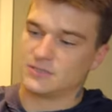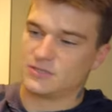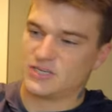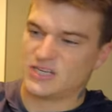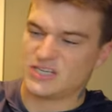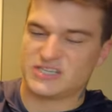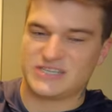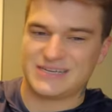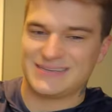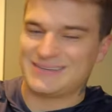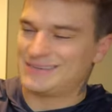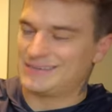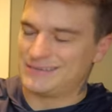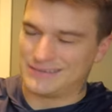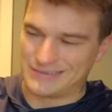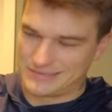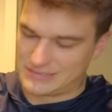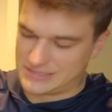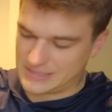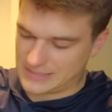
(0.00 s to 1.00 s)
digged diggy
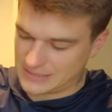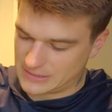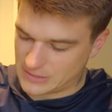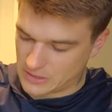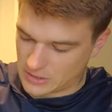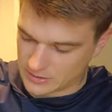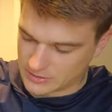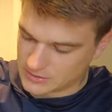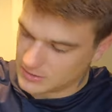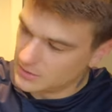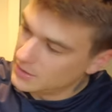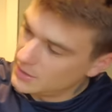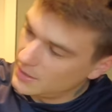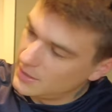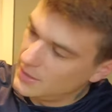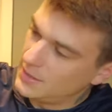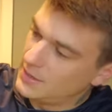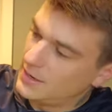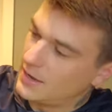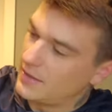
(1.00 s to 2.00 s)
digged. diggy dugged.
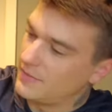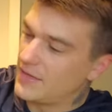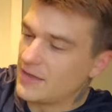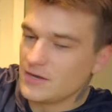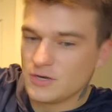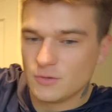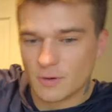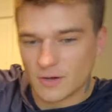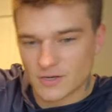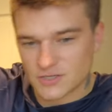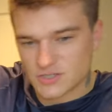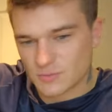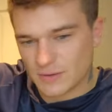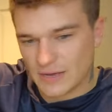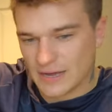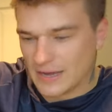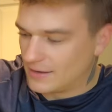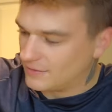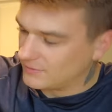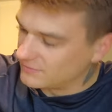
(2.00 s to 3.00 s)
Then you also
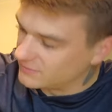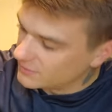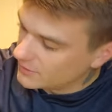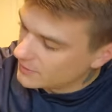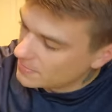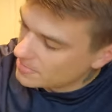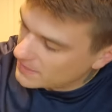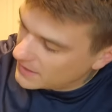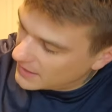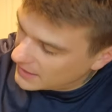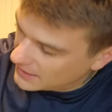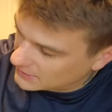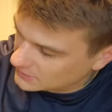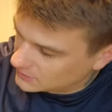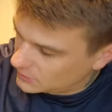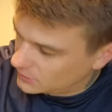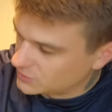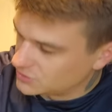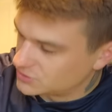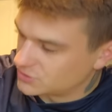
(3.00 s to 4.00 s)
have a
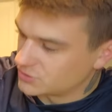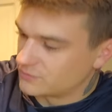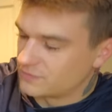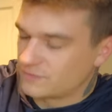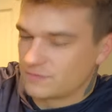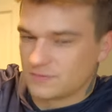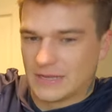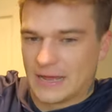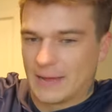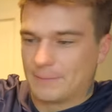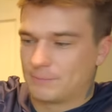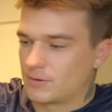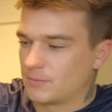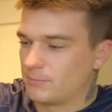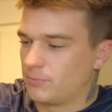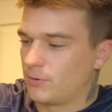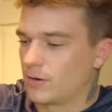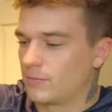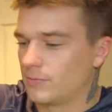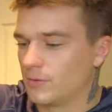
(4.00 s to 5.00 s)
larger flap
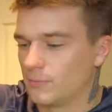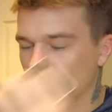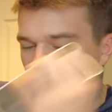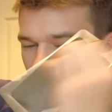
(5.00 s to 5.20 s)
compartment where